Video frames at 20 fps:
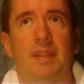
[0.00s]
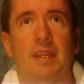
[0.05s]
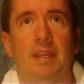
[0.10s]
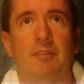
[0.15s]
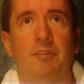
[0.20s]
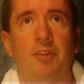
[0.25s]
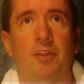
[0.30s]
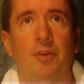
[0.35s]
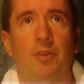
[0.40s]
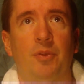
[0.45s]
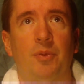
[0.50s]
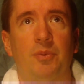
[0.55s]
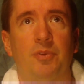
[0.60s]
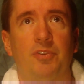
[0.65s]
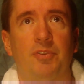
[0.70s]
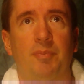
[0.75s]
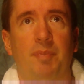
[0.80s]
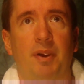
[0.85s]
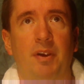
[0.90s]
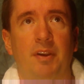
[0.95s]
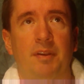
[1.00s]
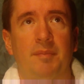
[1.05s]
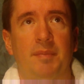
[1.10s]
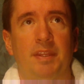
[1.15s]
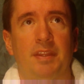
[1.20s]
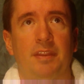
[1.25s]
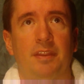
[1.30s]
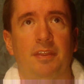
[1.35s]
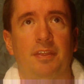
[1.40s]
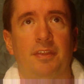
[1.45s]
even though there was a part of
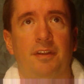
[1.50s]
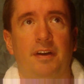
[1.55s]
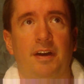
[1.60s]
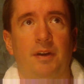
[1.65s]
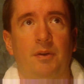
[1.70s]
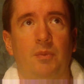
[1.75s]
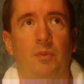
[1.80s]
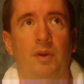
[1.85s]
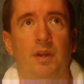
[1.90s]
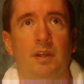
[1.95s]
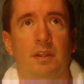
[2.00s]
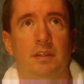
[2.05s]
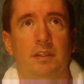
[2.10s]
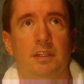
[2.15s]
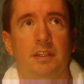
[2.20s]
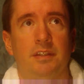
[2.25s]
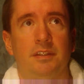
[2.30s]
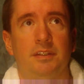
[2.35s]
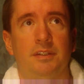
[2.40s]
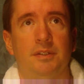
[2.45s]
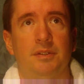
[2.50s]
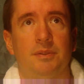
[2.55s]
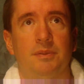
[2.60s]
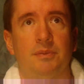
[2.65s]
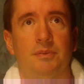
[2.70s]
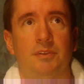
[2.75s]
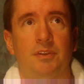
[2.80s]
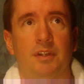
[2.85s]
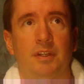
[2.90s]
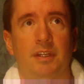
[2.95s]
me that thought, well, you know,